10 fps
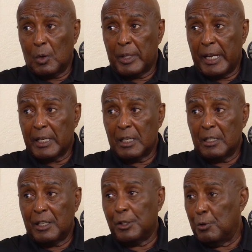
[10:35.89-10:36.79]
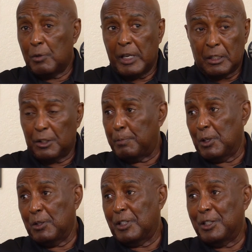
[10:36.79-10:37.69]
that kind of thing. You guys
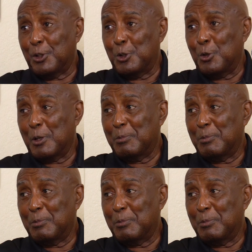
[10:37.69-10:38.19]
experienced that, so you know what I'm